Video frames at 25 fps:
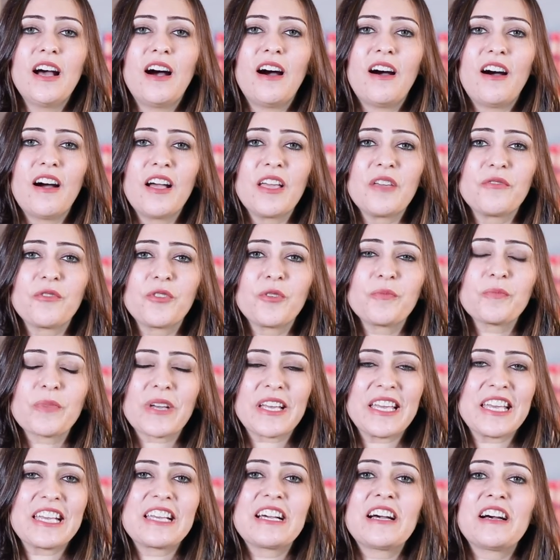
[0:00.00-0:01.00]
Yvonne
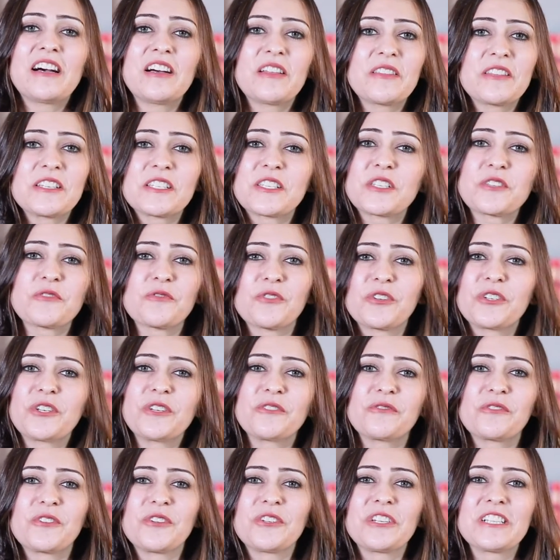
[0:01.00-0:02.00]
Briga, this is for you
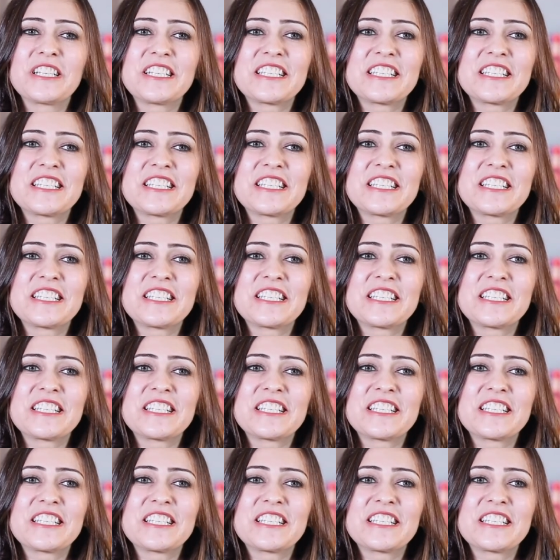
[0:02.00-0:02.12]
if you're